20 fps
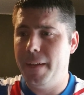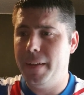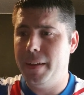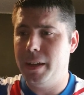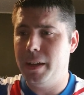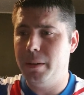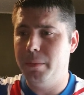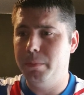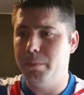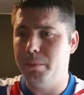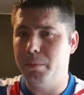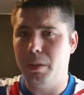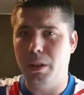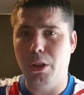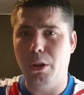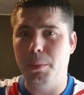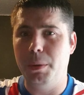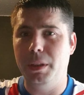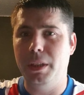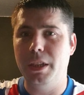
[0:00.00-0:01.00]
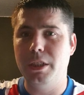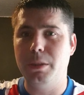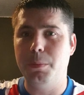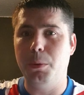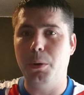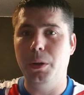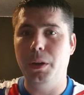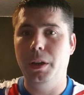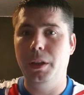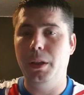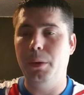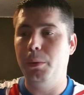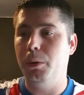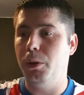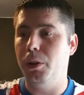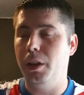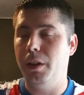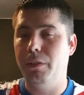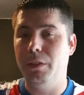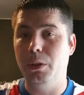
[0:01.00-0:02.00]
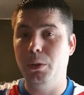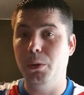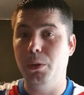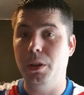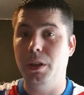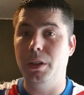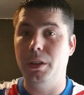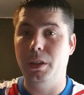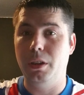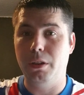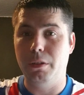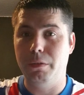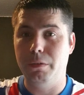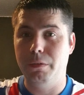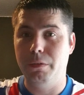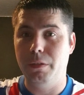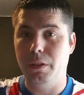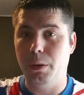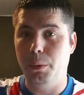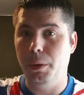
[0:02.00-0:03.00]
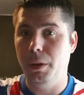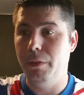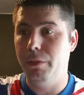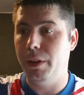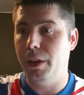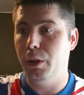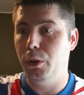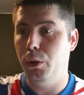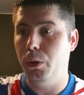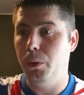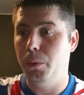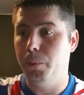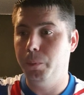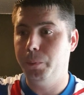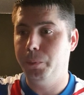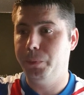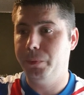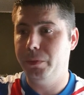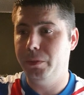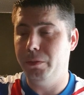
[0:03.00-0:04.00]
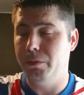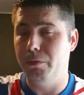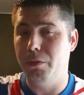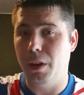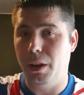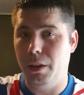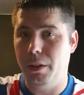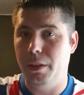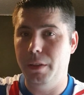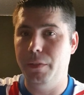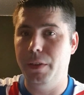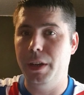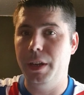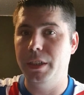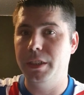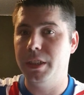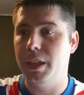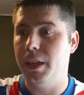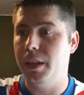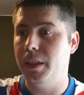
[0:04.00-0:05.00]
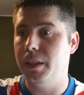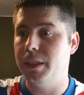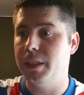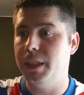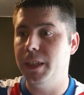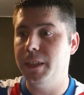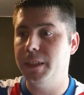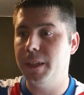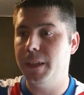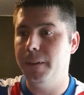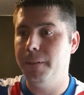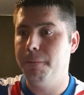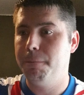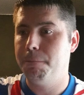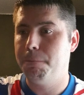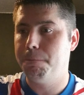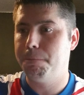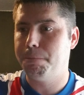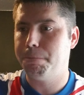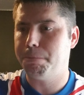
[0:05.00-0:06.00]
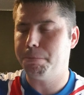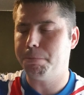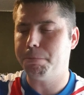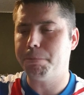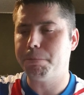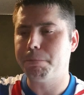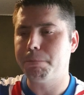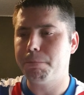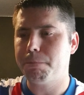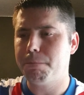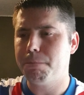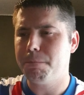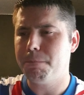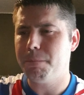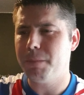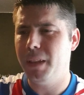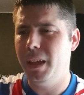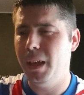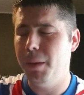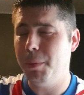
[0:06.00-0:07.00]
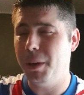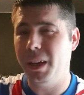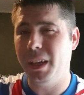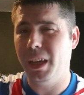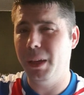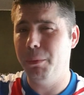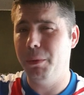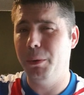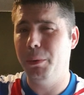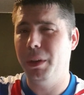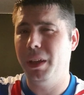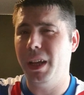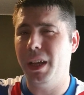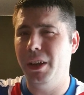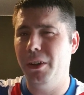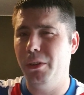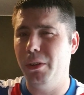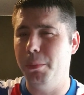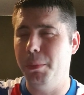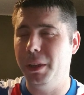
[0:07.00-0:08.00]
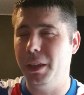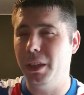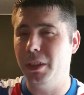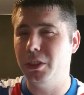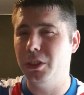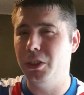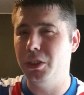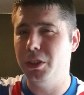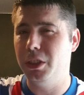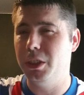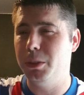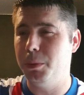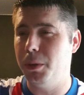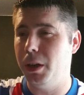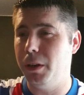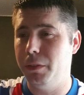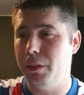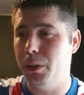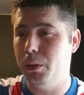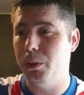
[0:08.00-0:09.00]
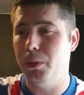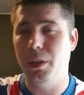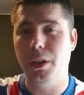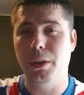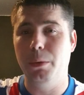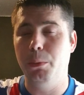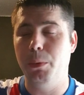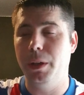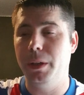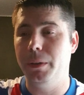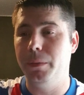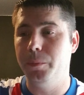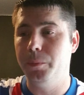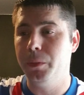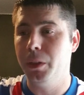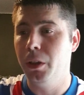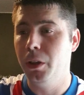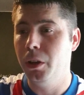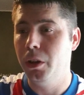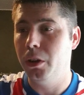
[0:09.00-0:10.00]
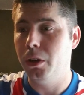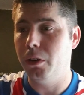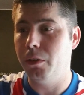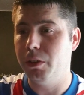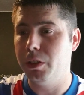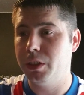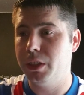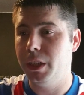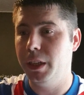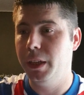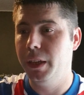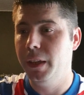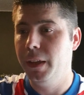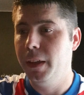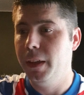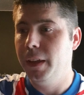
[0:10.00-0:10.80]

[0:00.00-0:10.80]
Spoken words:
I'm a little bit disappointed that we're going to have to go to a tough away venue right at the very start of the season. But again, we can't really make excuses. We'll have to go there and win, obviously.